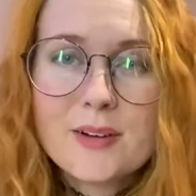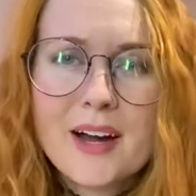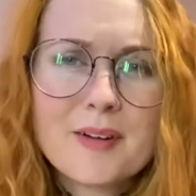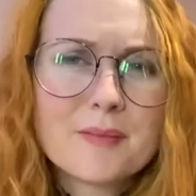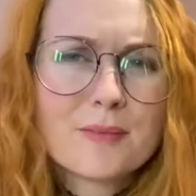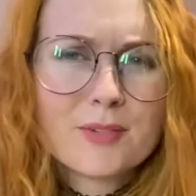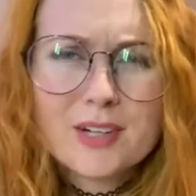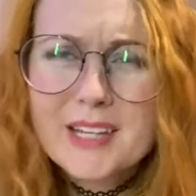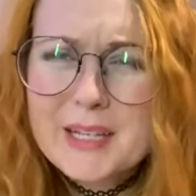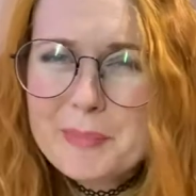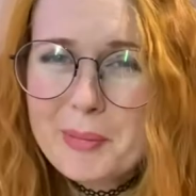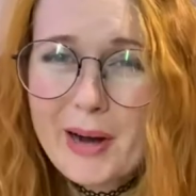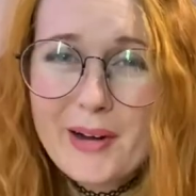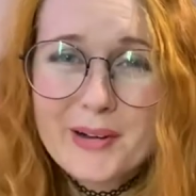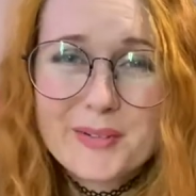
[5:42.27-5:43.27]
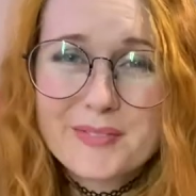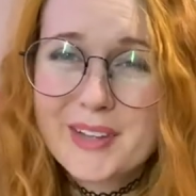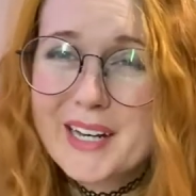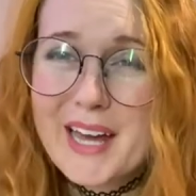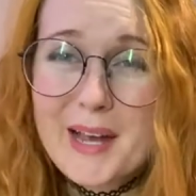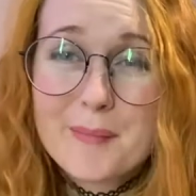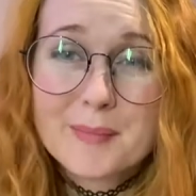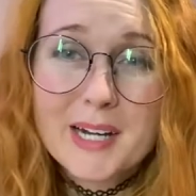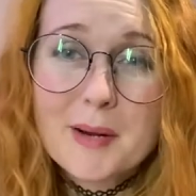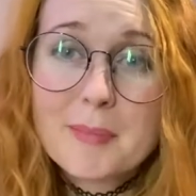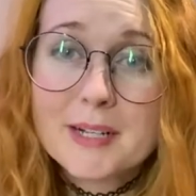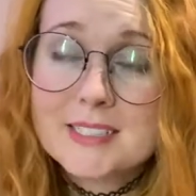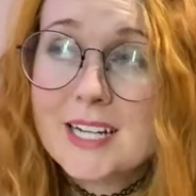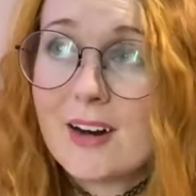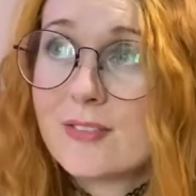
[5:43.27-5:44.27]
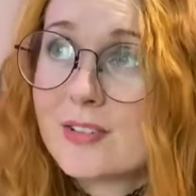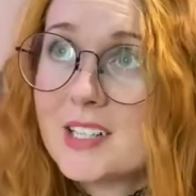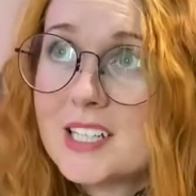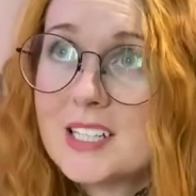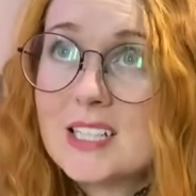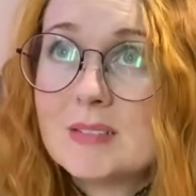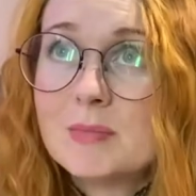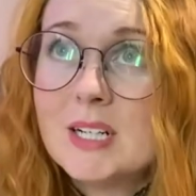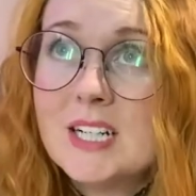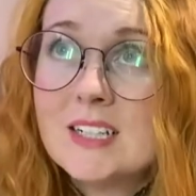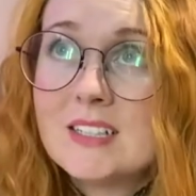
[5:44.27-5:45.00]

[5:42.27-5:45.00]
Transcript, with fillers: I'm really proud of the name that I picked out for him.